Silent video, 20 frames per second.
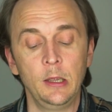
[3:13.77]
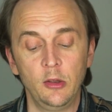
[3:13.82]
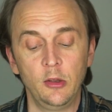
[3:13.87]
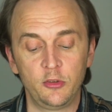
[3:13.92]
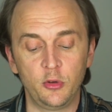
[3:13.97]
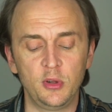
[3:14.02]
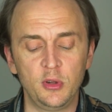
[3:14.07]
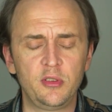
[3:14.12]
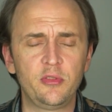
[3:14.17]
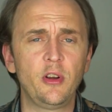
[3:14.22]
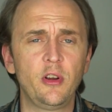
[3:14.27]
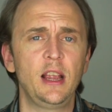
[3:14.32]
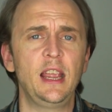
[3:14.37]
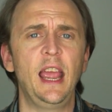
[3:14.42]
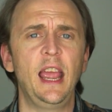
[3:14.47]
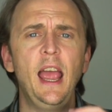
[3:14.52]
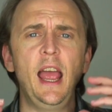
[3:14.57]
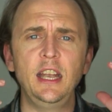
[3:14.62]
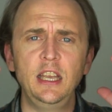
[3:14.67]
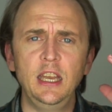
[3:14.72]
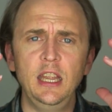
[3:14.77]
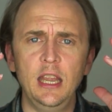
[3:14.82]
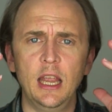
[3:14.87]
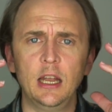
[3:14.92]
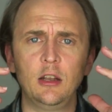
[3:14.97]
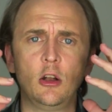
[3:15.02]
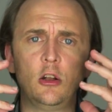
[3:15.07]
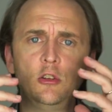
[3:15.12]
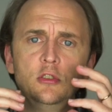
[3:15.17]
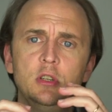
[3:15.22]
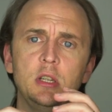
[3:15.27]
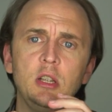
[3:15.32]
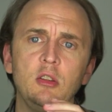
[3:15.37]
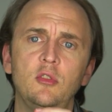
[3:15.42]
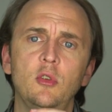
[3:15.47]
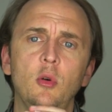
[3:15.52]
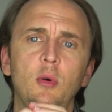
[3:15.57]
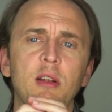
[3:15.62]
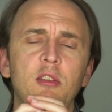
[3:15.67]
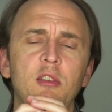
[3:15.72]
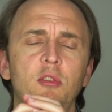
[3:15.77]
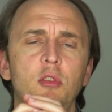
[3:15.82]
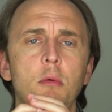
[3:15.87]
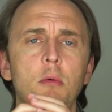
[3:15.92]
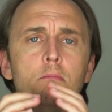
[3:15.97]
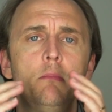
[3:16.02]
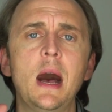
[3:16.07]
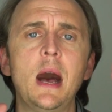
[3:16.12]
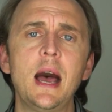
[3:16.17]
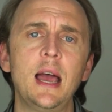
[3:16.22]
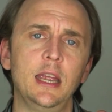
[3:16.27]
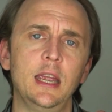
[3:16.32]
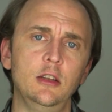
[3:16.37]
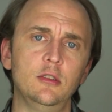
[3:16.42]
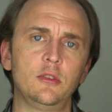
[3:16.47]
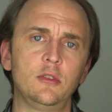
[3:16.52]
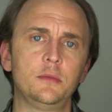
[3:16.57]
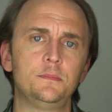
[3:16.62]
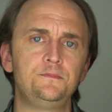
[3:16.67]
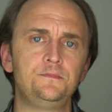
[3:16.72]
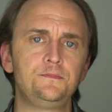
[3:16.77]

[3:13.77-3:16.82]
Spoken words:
So it's very heady energy. So it's the mind.